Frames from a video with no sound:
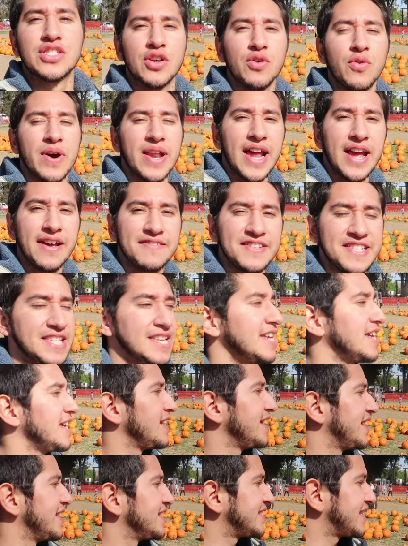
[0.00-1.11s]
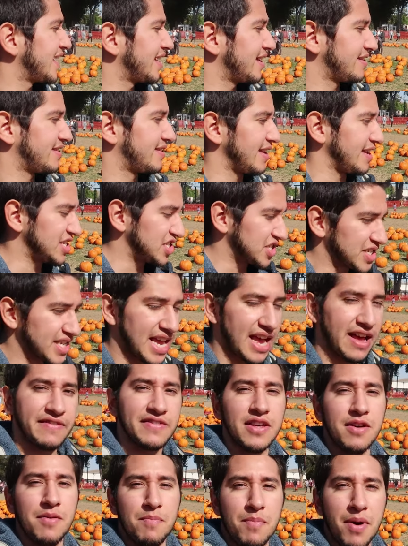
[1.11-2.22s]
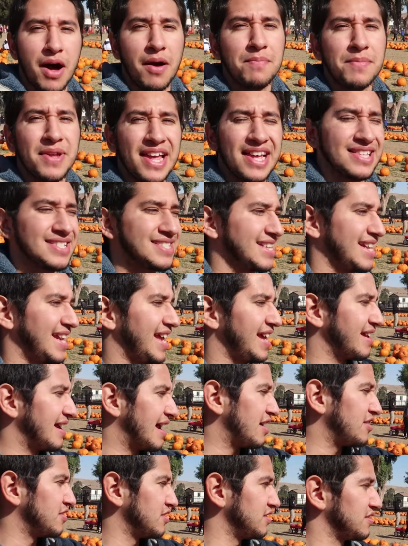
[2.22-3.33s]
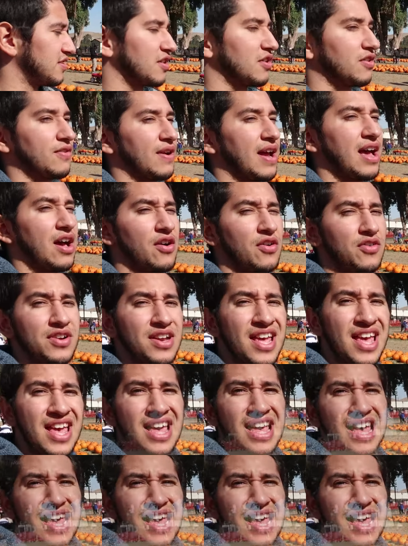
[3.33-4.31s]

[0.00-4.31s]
So what I've seen is that they just have the pumpkins laid out on the ground